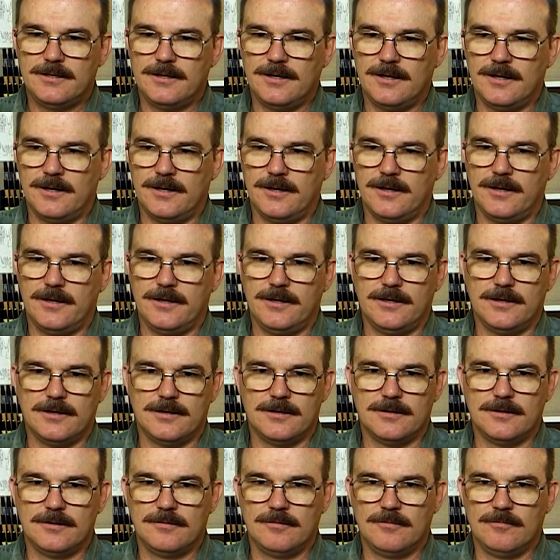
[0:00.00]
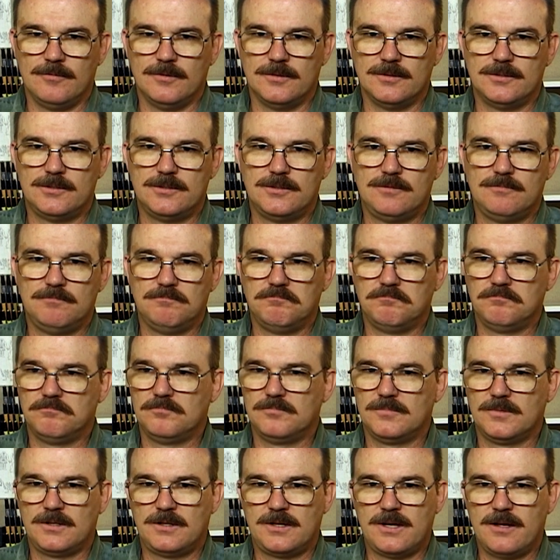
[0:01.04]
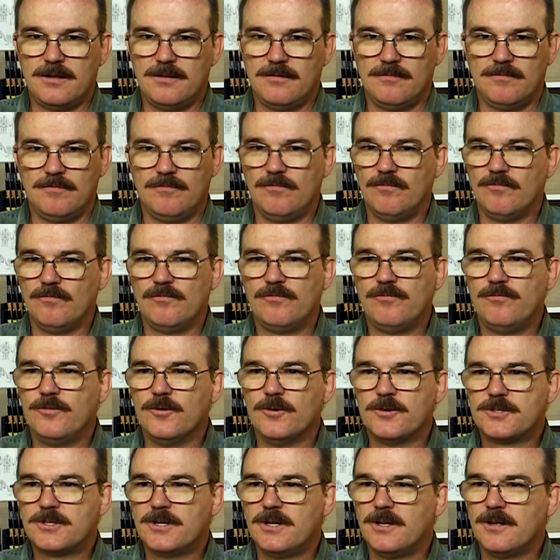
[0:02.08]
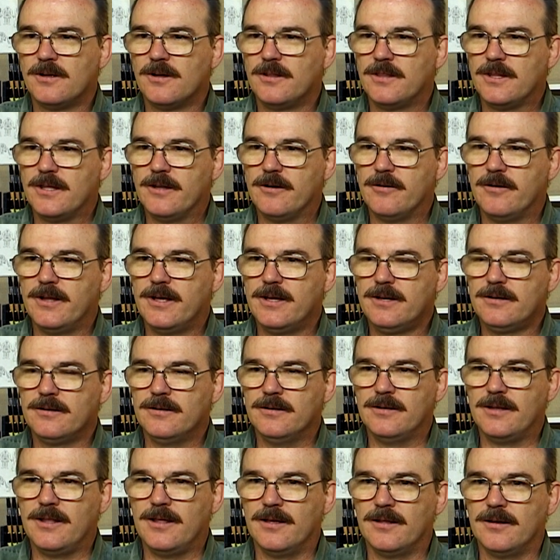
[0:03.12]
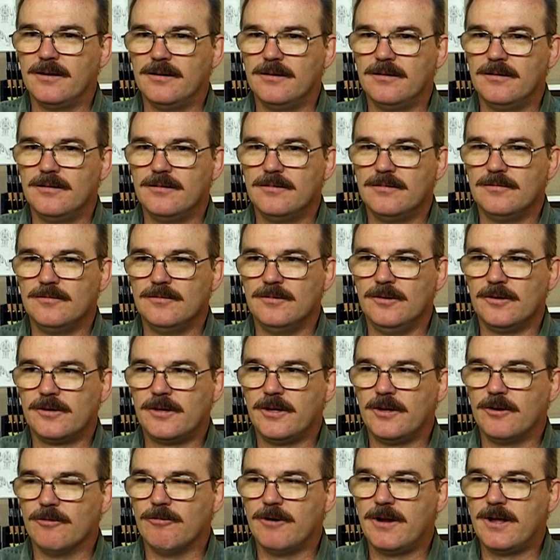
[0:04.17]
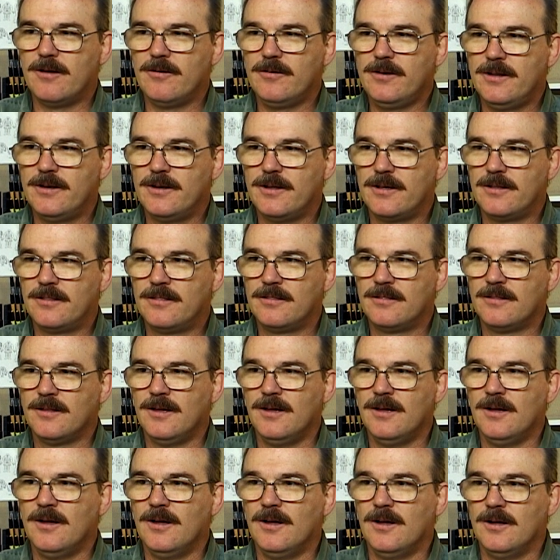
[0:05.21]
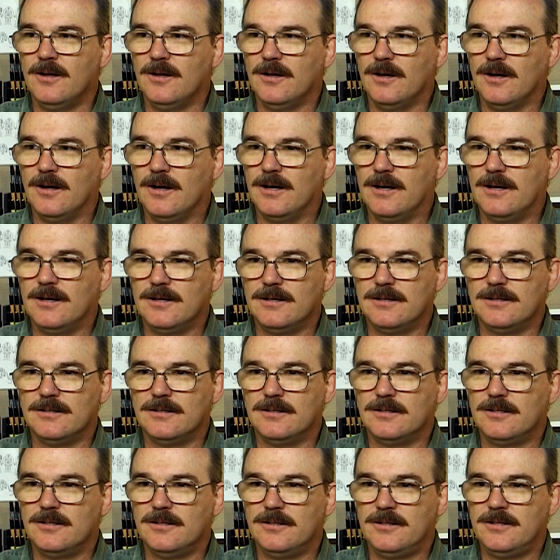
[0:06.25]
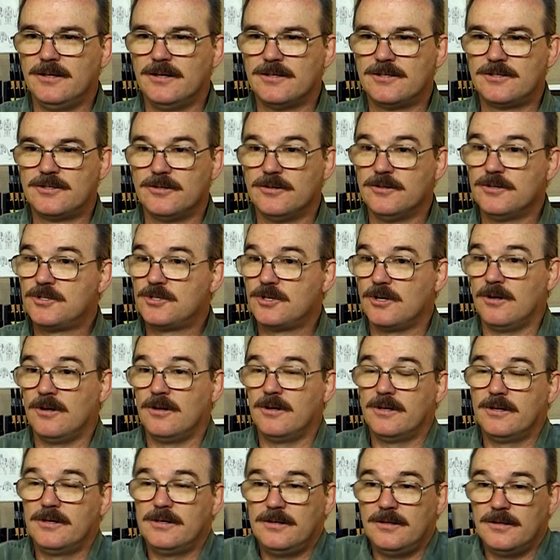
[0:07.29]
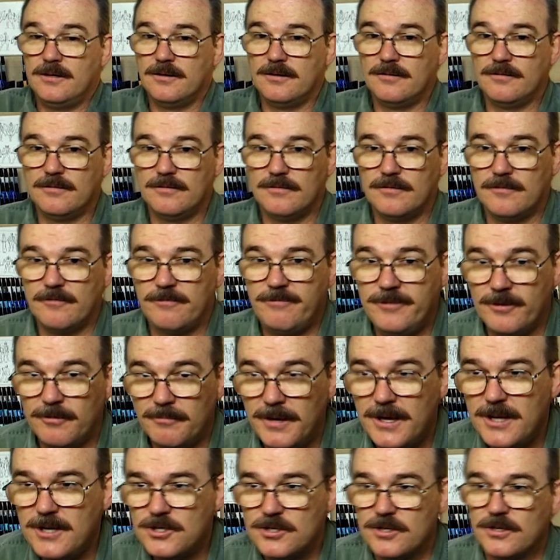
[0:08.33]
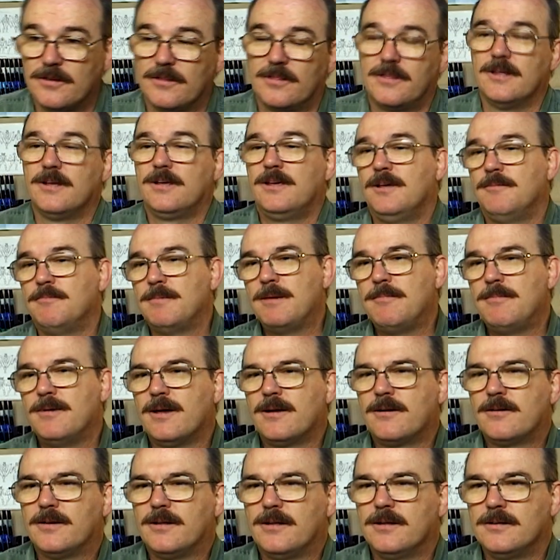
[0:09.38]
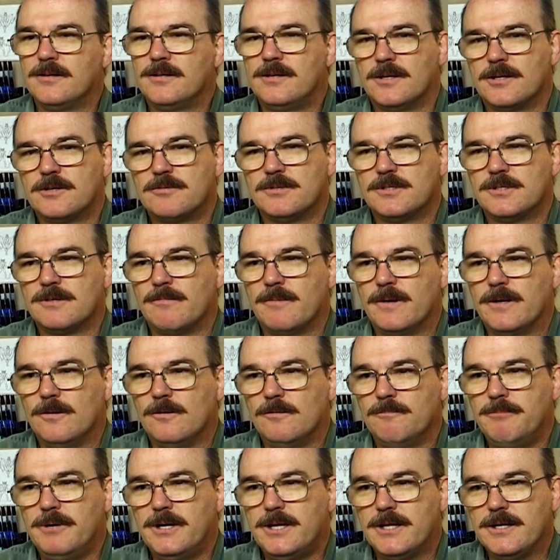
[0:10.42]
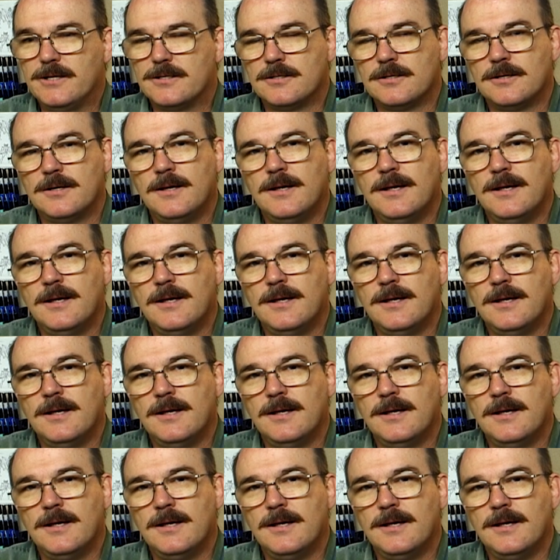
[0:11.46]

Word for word: I uh, was kind of first getting on the internet and, and looking around and I uh, did a search on Filmation thinking maybe I could get in touch with some of my old buddies.